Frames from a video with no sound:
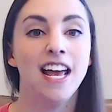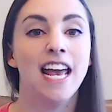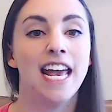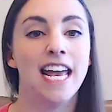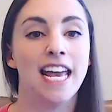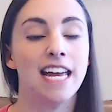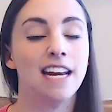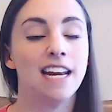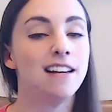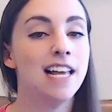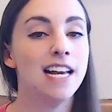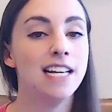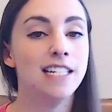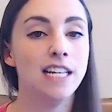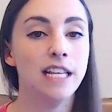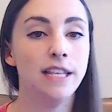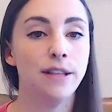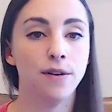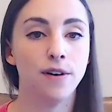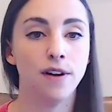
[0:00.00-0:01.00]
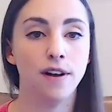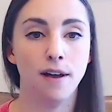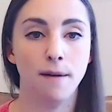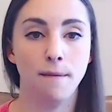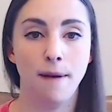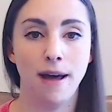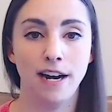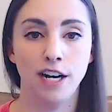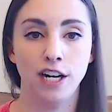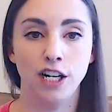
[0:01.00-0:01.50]
analyzing local
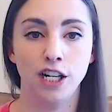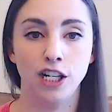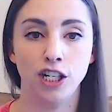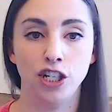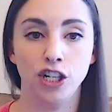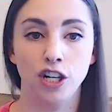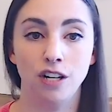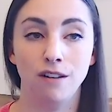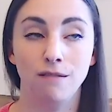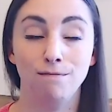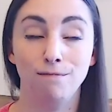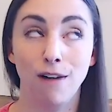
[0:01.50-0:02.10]
competitors should